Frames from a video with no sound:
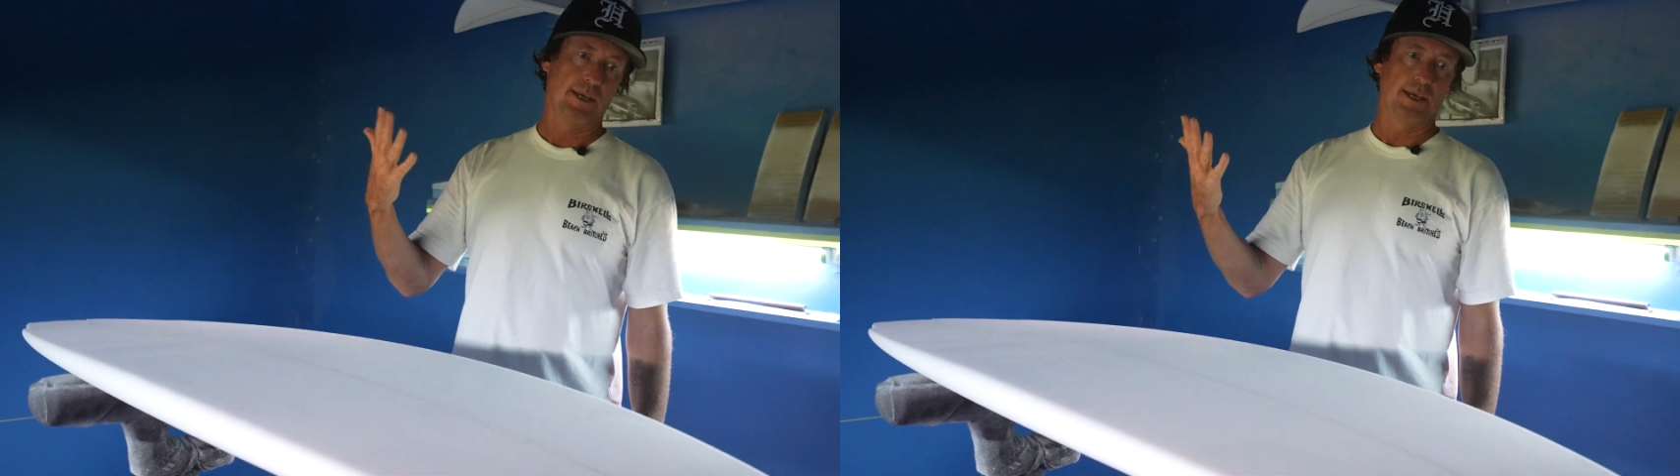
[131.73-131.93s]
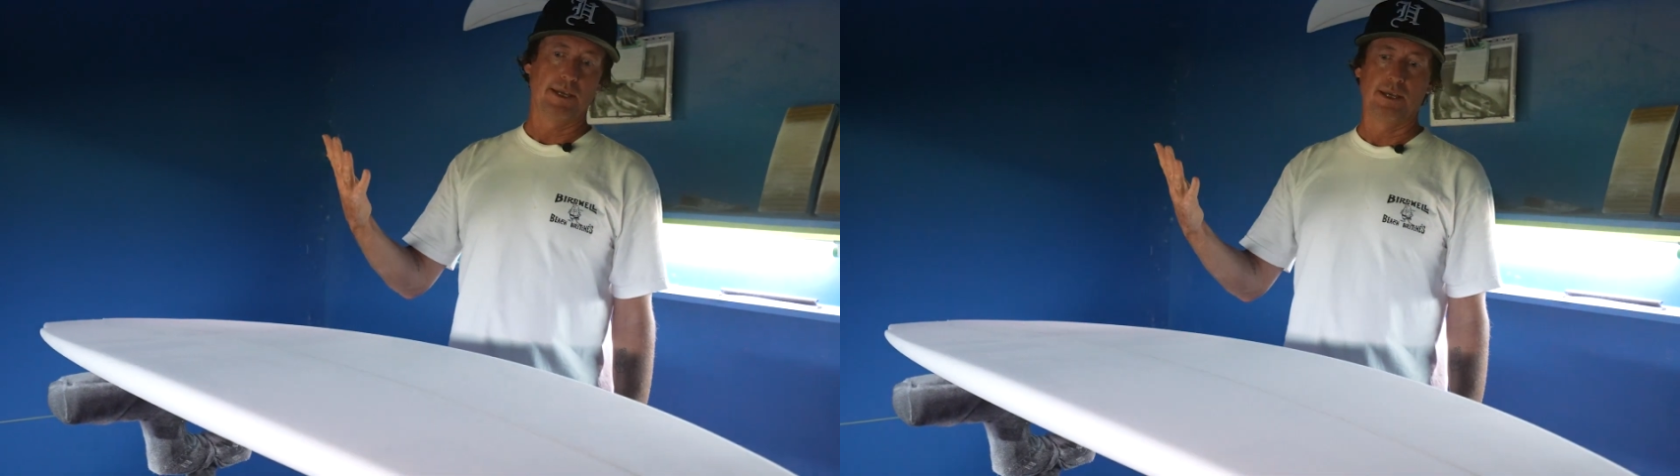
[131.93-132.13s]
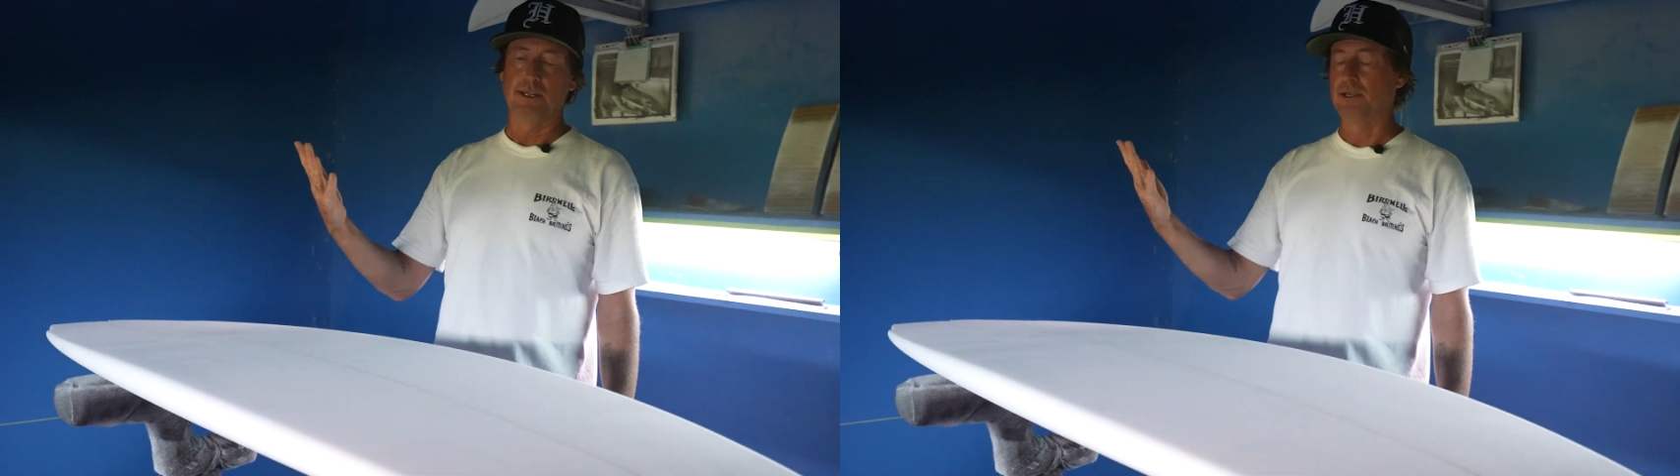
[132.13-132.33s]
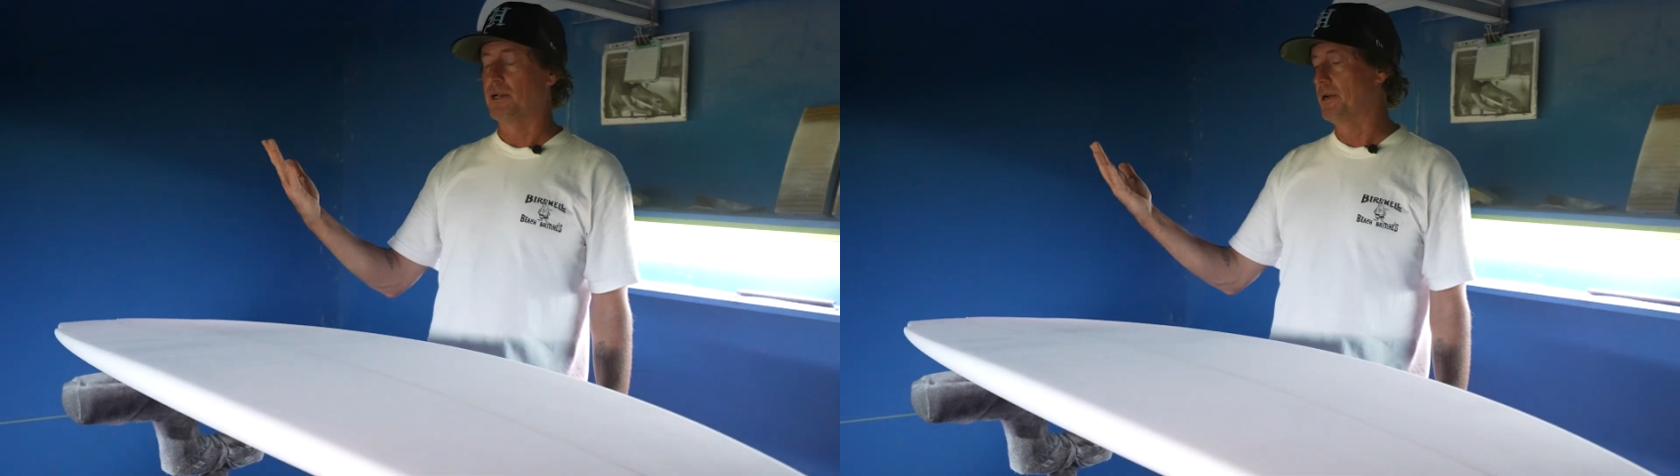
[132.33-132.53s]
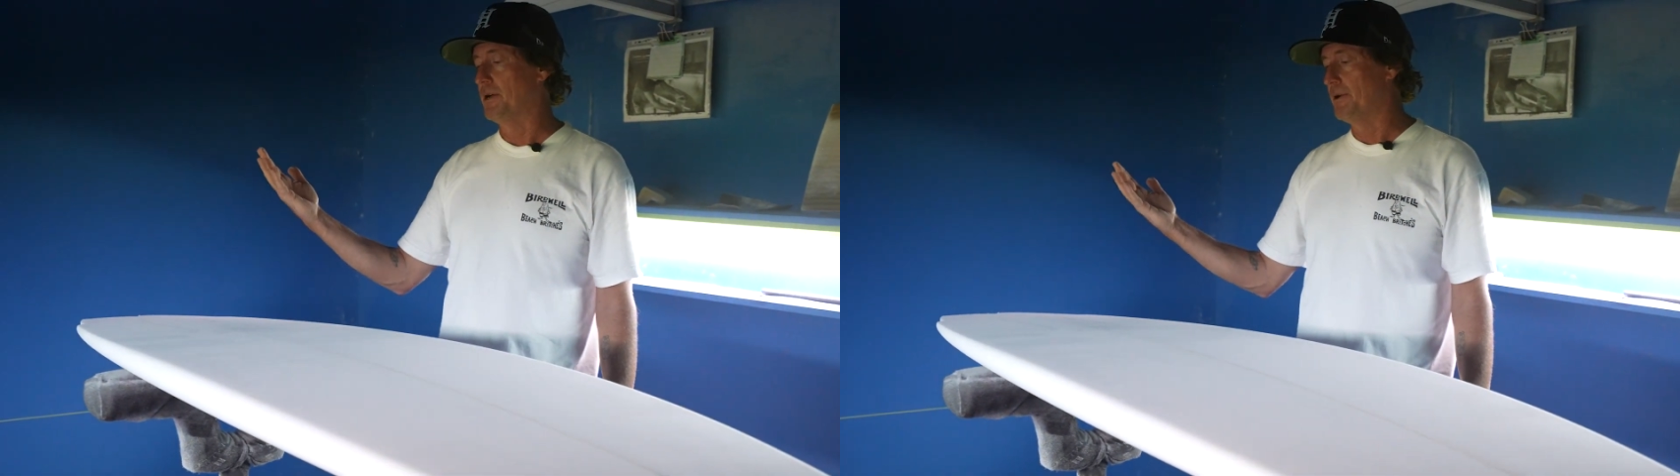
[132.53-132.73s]

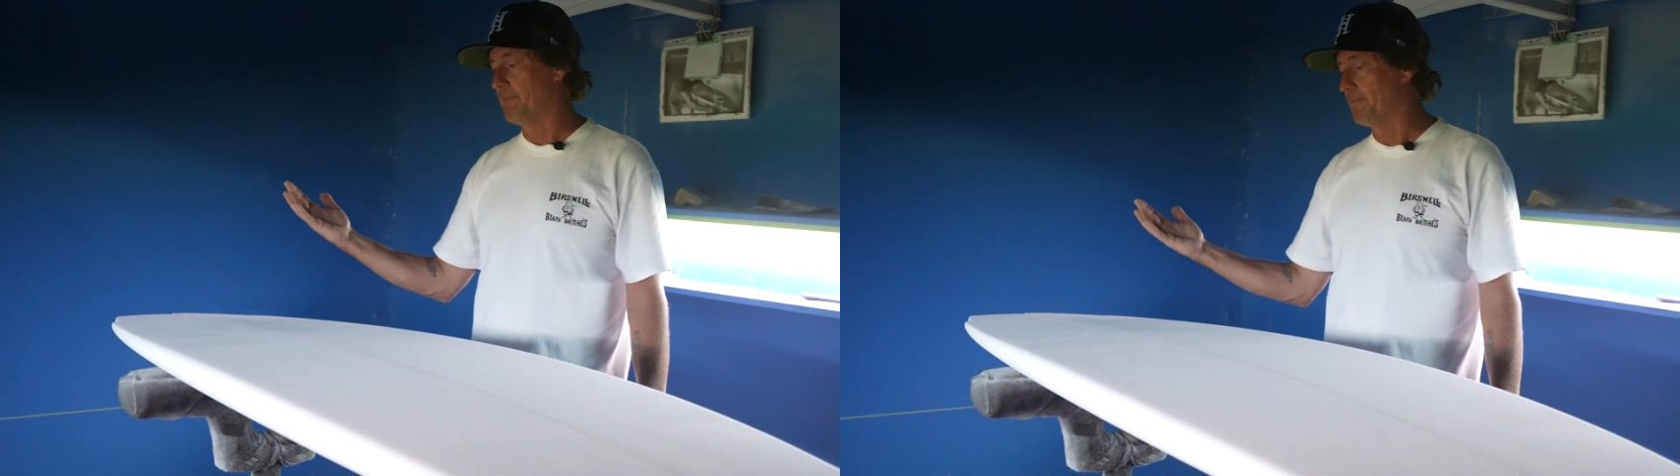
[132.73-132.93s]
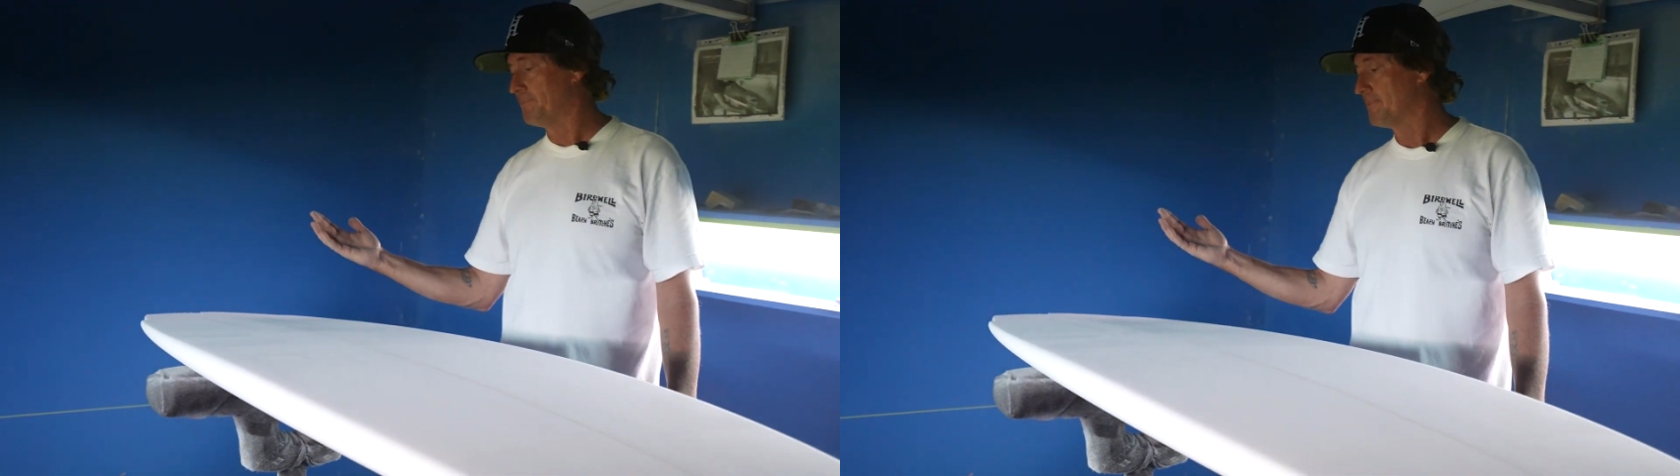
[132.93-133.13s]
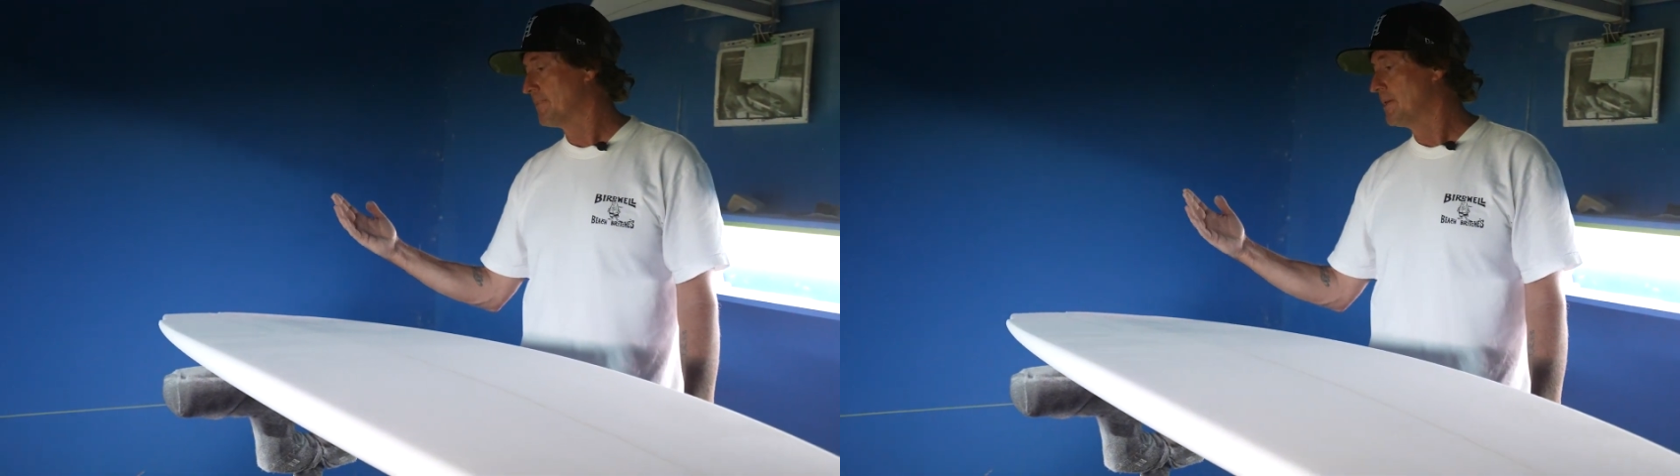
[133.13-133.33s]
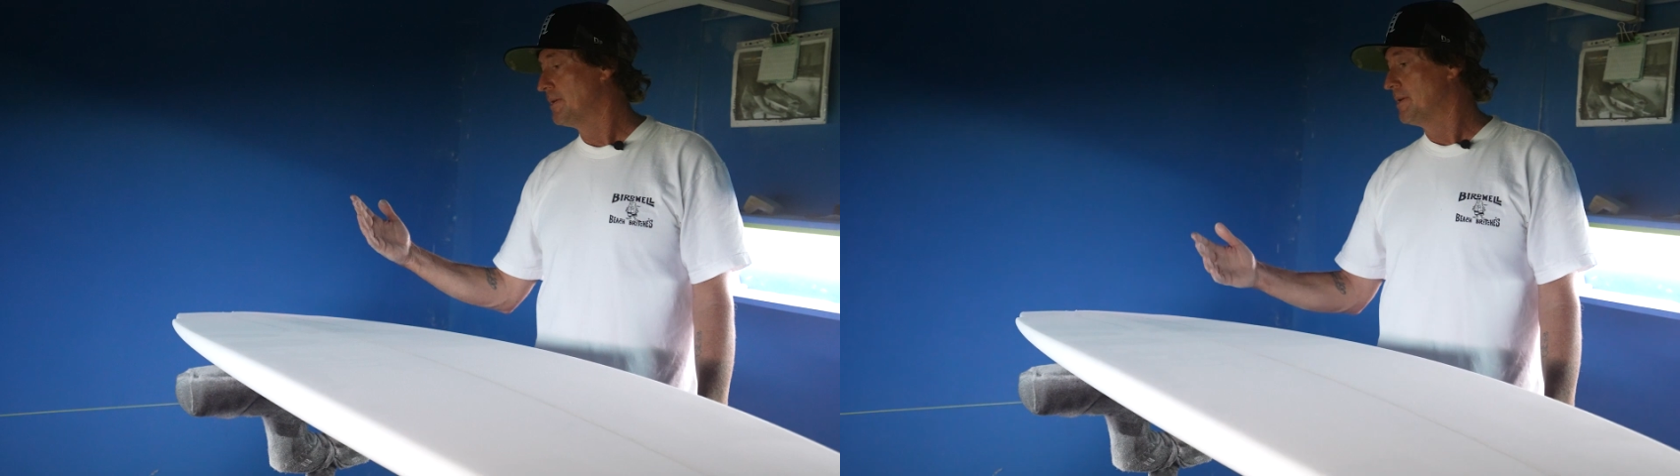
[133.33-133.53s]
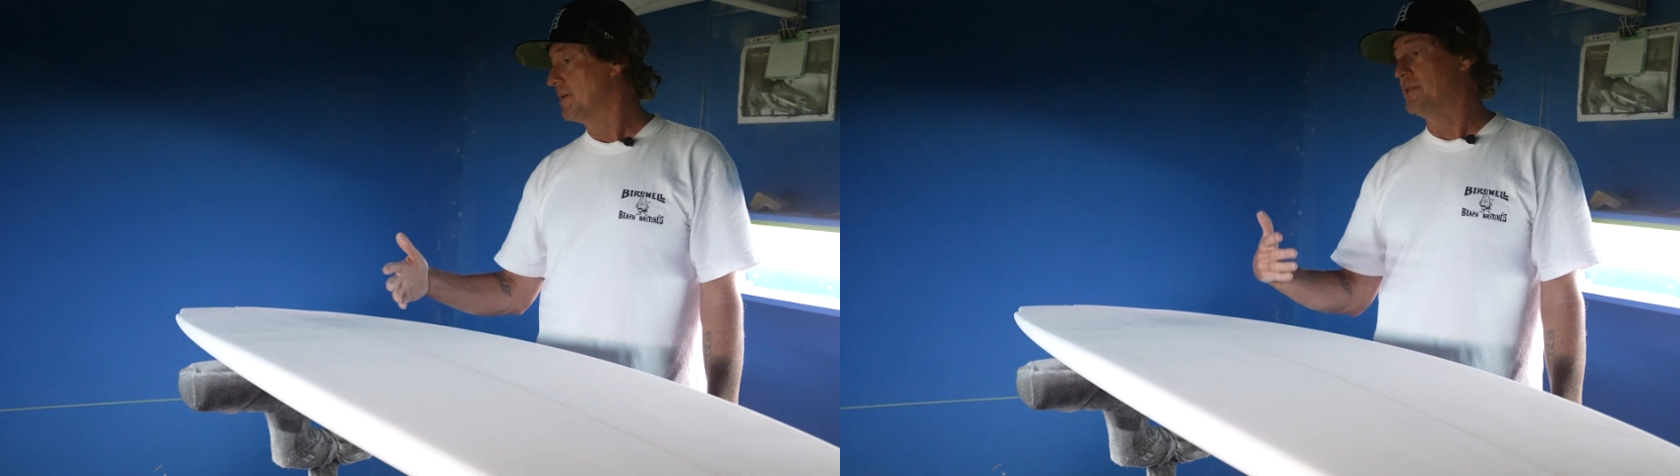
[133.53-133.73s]

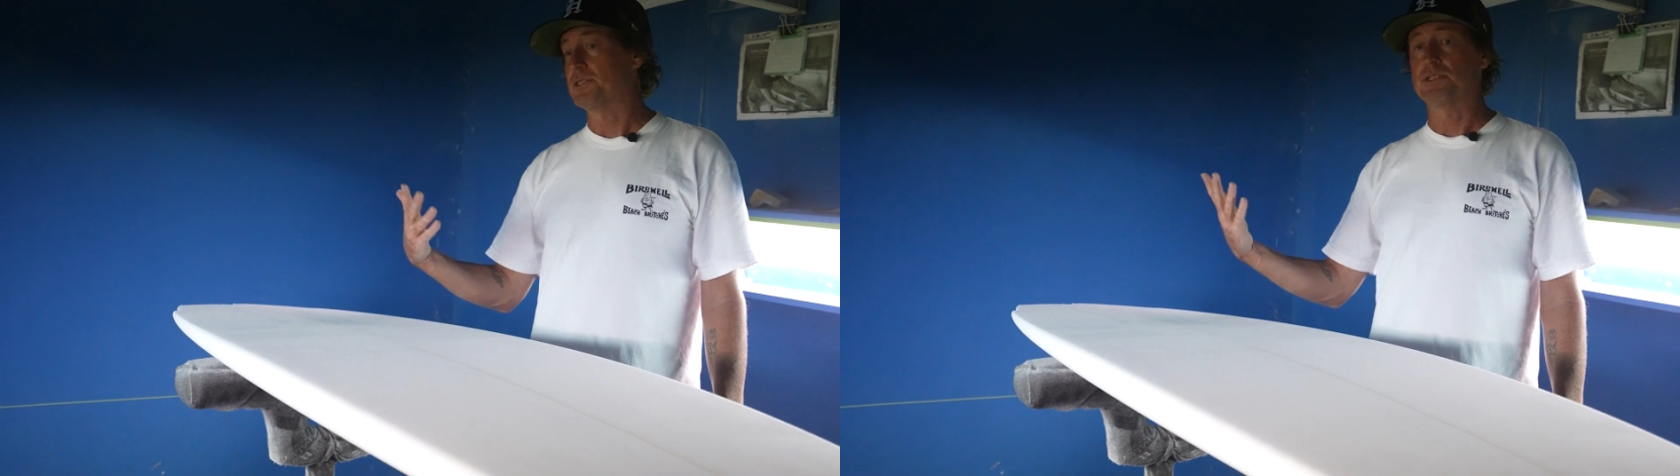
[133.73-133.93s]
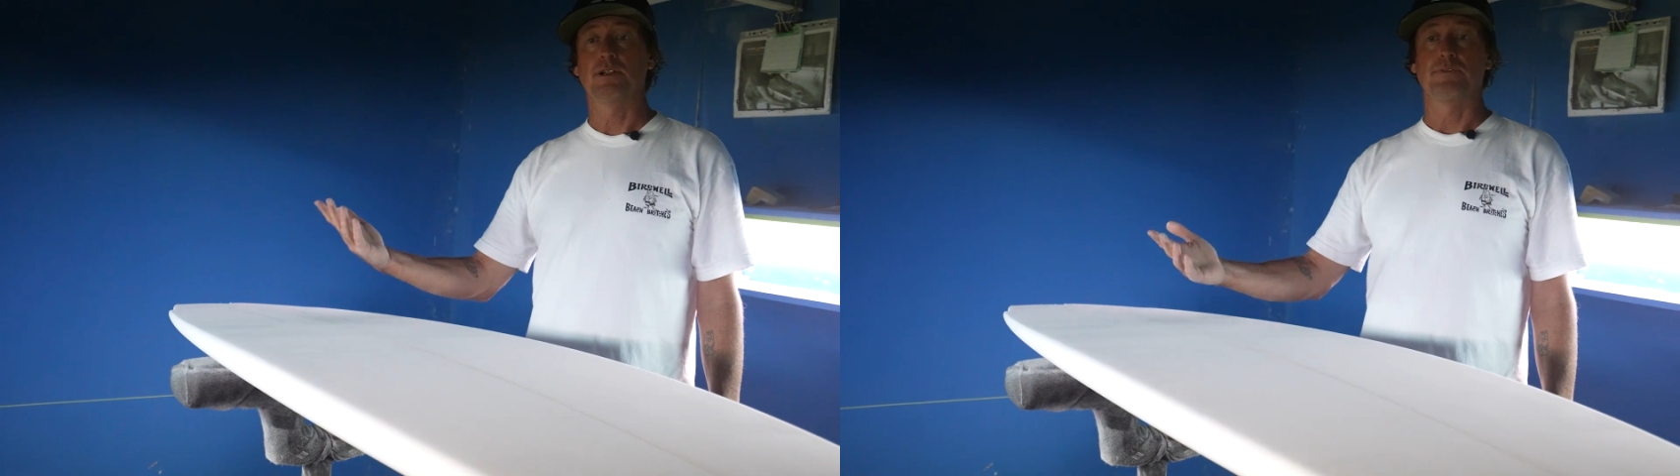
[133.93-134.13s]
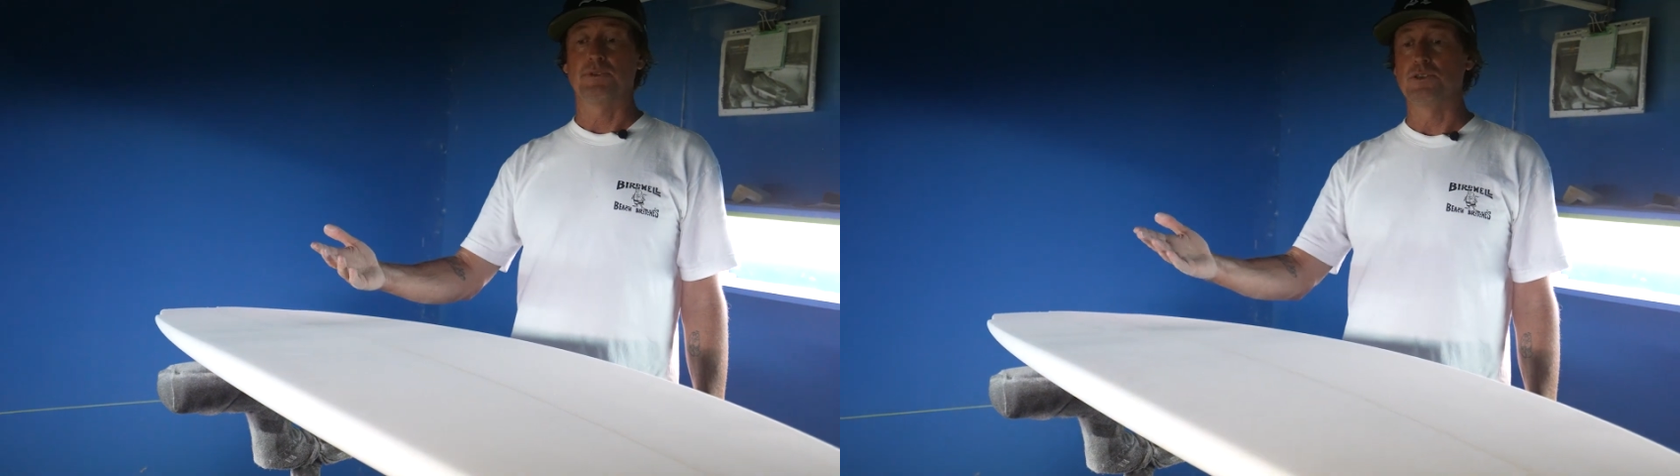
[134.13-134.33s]
in surf.